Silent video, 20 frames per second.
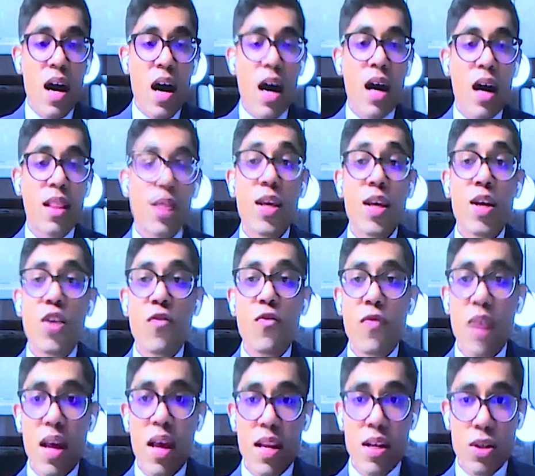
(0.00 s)
Think of
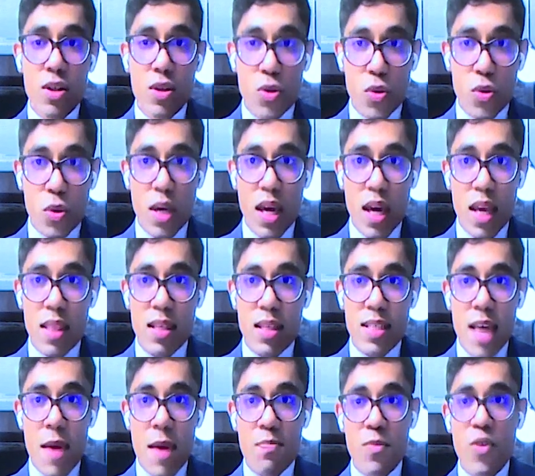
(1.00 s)
hailing a tuk. In the time
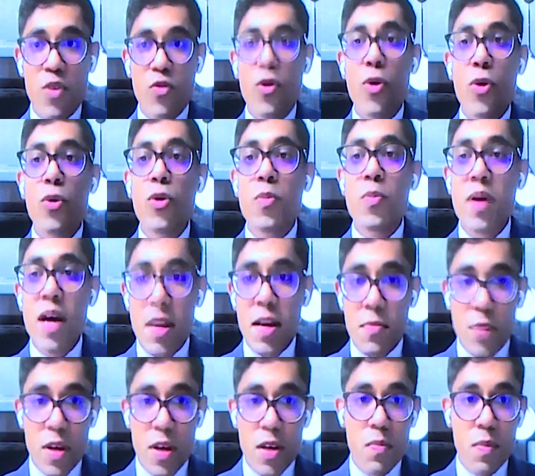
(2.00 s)
before Uber and
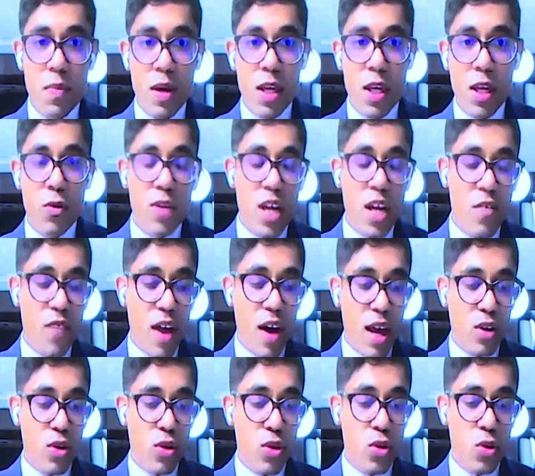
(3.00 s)
PickMe, you would have had
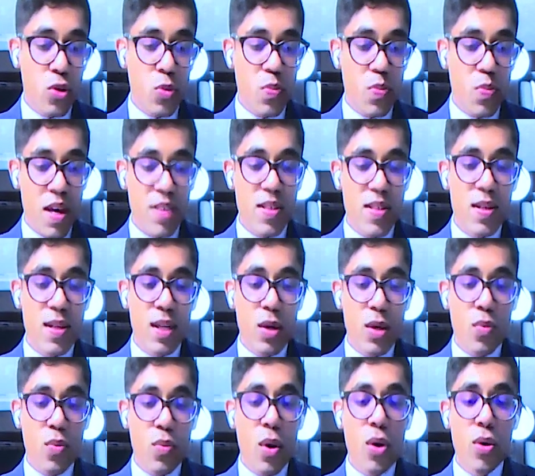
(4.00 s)
to basically
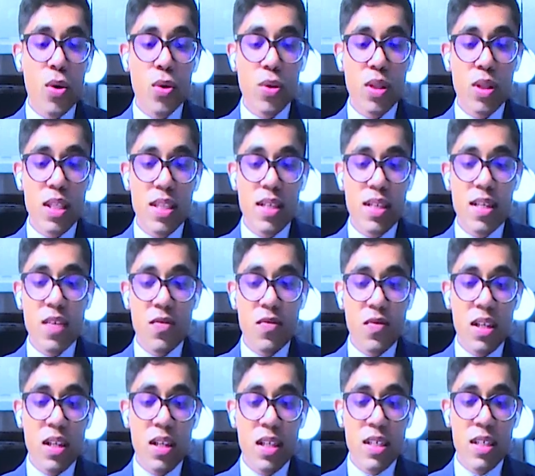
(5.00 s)
walk to the
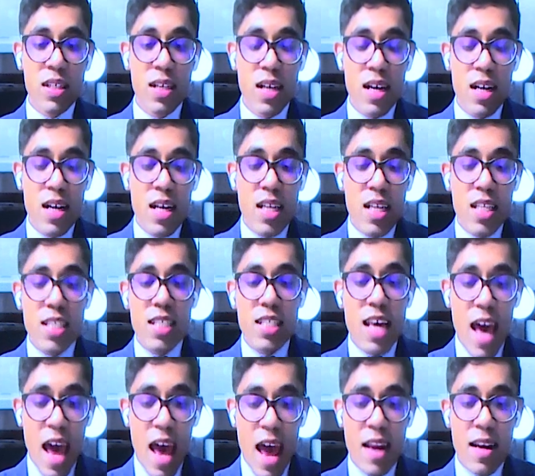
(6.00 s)
three-wheeler
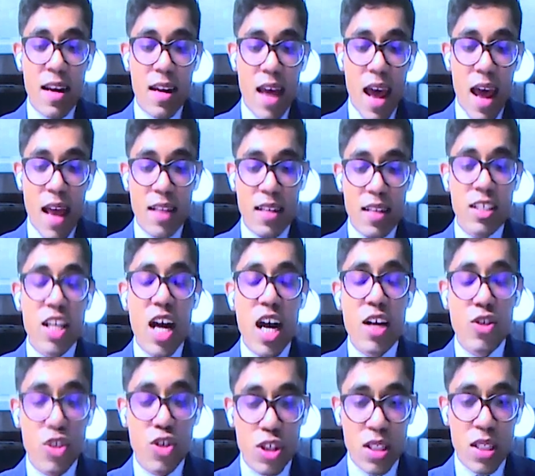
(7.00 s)
stand at a
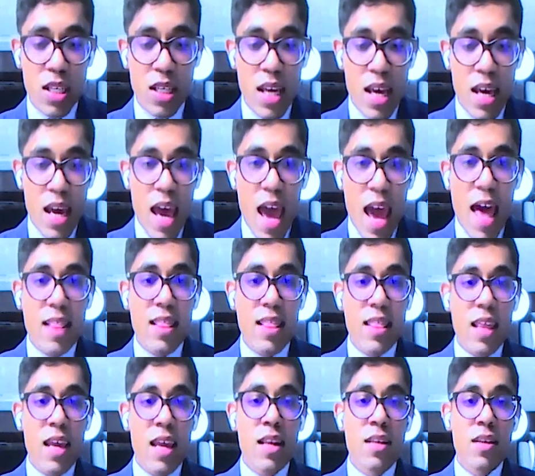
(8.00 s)
junction and
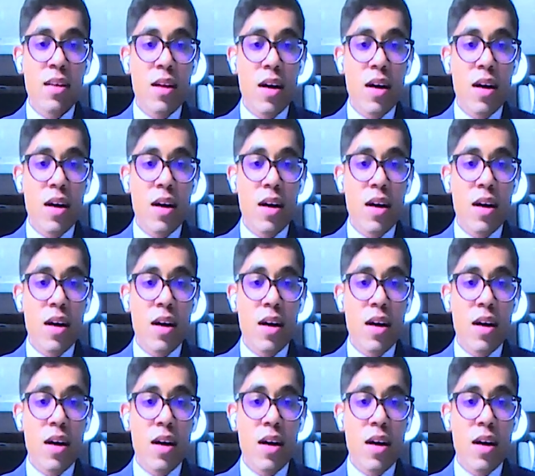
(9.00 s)
then